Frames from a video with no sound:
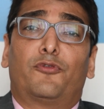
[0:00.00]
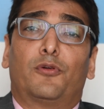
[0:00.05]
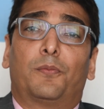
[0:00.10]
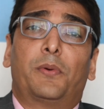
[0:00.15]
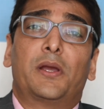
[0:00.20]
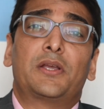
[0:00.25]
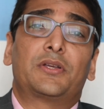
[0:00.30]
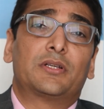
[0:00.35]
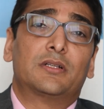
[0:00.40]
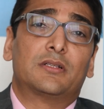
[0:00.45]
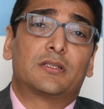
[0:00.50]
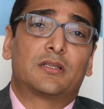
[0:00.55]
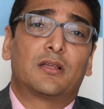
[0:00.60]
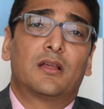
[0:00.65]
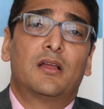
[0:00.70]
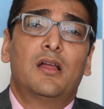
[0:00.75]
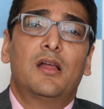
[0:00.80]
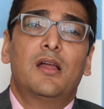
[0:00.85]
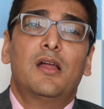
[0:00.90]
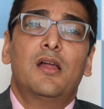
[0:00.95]
for patients,
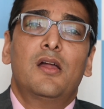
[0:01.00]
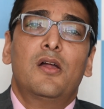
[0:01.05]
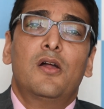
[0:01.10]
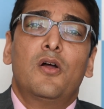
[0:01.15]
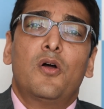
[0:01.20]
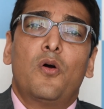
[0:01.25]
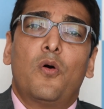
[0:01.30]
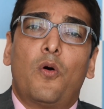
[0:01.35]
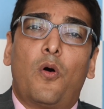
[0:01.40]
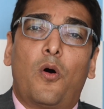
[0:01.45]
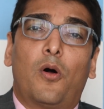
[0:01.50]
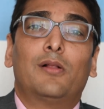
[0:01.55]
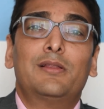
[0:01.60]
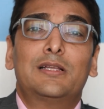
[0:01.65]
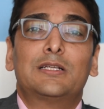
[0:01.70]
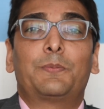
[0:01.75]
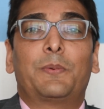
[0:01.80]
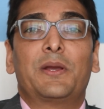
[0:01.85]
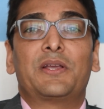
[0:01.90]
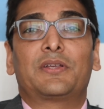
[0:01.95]
all
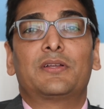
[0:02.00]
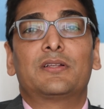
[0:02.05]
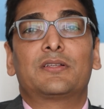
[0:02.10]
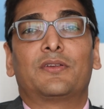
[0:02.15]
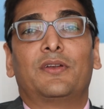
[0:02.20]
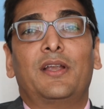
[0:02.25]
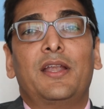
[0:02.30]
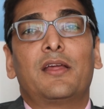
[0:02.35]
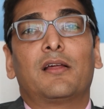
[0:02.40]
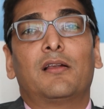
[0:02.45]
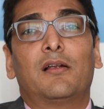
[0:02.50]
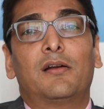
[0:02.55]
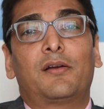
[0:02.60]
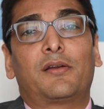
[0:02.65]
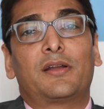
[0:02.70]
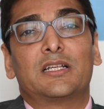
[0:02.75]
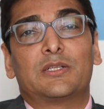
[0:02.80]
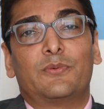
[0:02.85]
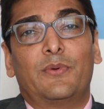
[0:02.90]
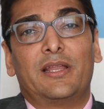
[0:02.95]
these patients' radial
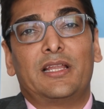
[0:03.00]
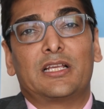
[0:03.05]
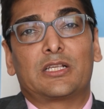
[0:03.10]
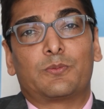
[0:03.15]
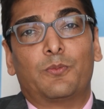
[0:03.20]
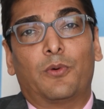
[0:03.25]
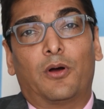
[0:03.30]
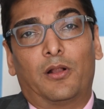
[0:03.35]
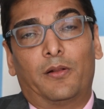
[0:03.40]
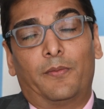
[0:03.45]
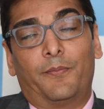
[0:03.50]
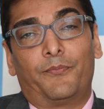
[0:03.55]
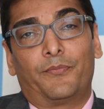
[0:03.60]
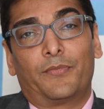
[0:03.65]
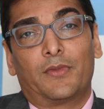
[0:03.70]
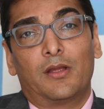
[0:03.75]
artery is very small.